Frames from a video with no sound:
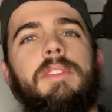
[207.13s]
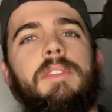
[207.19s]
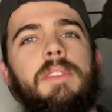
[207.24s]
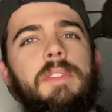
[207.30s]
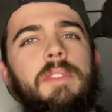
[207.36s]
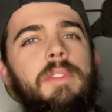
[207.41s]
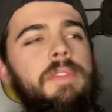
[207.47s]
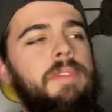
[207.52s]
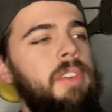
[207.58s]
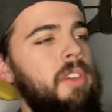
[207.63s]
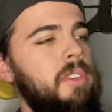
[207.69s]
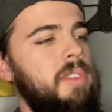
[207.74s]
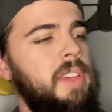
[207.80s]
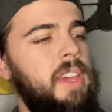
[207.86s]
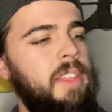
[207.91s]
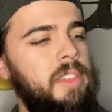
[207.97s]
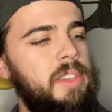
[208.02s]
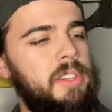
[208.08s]
feels
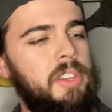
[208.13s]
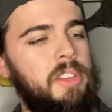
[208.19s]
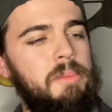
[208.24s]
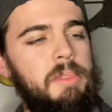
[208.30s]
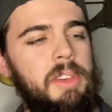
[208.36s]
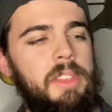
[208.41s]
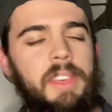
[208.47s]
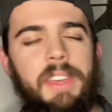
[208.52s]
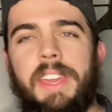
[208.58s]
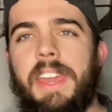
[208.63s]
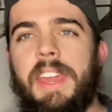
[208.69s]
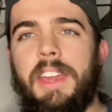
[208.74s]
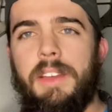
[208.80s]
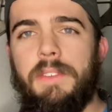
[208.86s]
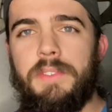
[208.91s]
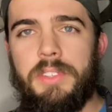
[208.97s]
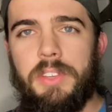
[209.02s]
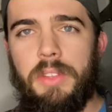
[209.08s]
like this could be the king
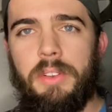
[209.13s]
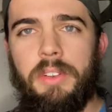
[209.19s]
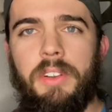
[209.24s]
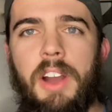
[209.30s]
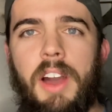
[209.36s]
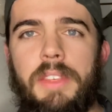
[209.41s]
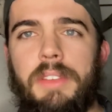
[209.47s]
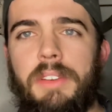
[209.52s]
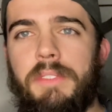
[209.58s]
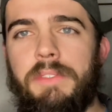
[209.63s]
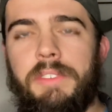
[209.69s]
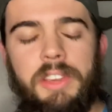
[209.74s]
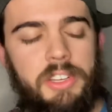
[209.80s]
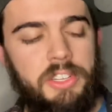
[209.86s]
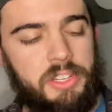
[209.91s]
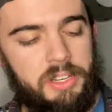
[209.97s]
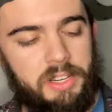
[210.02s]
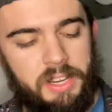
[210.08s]
of Southern Gothic
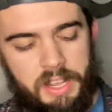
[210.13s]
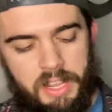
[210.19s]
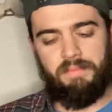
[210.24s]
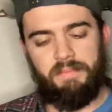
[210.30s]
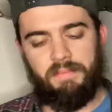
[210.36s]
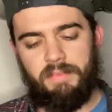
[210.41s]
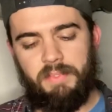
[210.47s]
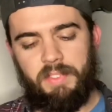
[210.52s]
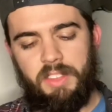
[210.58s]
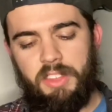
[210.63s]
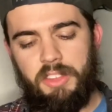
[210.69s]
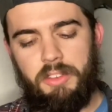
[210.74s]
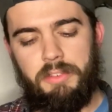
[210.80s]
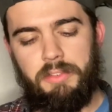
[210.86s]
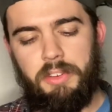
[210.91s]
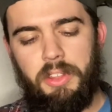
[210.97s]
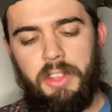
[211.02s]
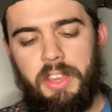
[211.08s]
fiction. You
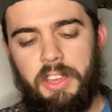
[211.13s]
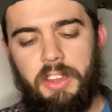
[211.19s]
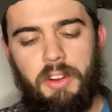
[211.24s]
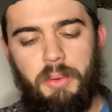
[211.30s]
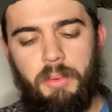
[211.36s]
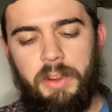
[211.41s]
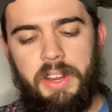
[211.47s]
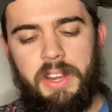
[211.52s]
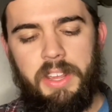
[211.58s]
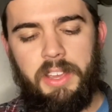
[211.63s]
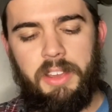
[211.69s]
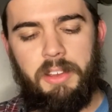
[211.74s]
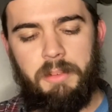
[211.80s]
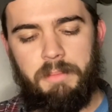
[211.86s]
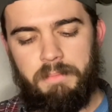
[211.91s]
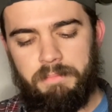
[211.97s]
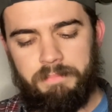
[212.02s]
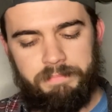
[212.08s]
feel like you're reading a
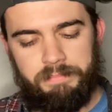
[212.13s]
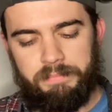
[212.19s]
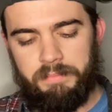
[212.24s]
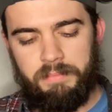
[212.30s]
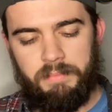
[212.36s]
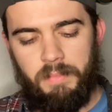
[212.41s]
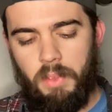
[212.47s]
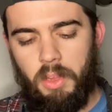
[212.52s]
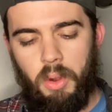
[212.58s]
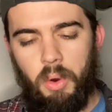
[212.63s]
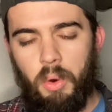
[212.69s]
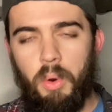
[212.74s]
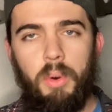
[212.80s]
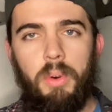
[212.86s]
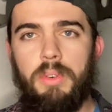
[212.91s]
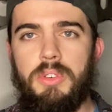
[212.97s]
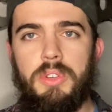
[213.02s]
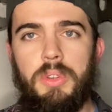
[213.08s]

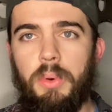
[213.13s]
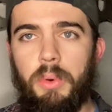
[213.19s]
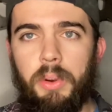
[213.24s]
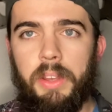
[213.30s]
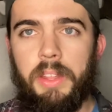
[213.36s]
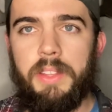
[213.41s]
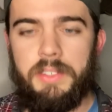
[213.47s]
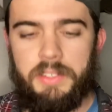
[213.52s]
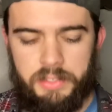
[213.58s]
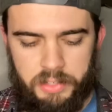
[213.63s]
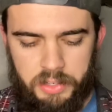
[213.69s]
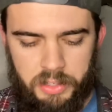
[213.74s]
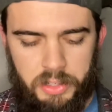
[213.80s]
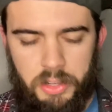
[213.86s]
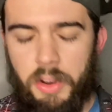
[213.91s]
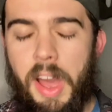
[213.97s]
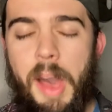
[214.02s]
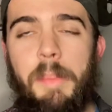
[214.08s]
horror story that's just
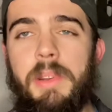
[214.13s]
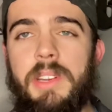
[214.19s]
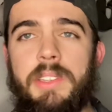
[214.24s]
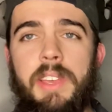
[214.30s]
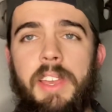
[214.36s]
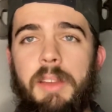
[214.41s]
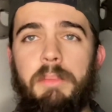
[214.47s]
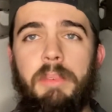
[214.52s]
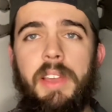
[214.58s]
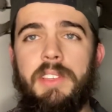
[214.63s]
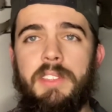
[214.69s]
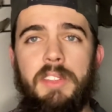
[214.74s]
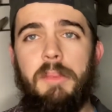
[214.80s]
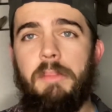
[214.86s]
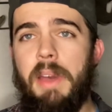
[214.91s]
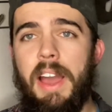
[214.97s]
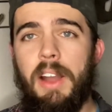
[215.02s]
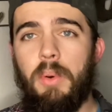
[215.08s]
so happened to take place in the
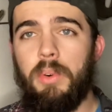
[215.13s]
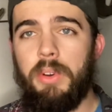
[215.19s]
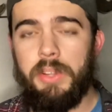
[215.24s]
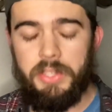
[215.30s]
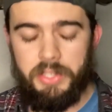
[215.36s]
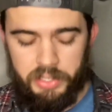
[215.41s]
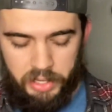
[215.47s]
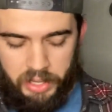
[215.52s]
backwoods.